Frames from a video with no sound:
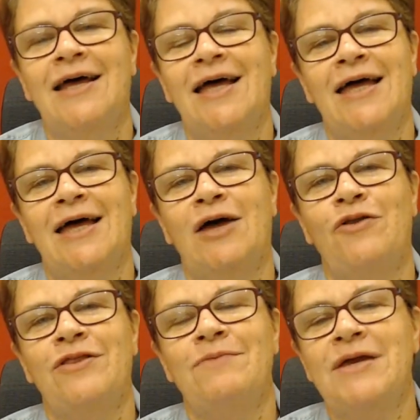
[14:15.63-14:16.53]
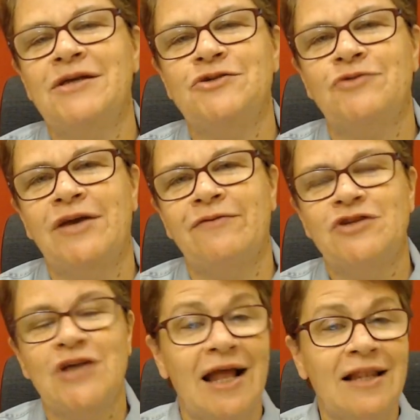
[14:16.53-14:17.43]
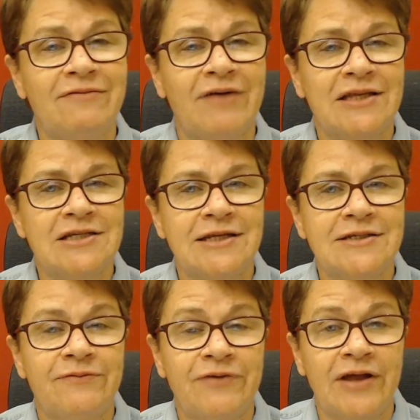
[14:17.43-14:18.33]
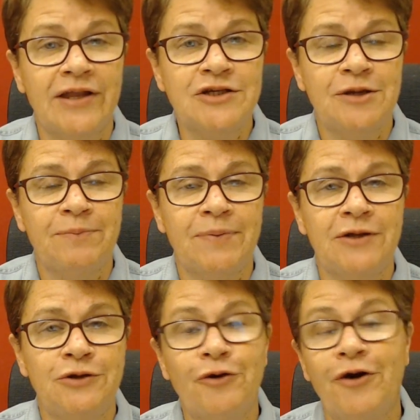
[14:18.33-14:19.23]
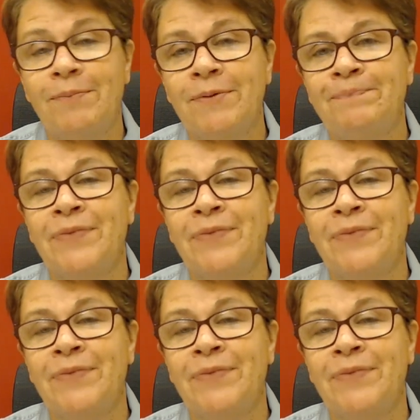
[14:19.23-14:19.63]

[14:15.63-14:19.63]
uh, on the Ministry of Child Evangelism Fellowship in Europe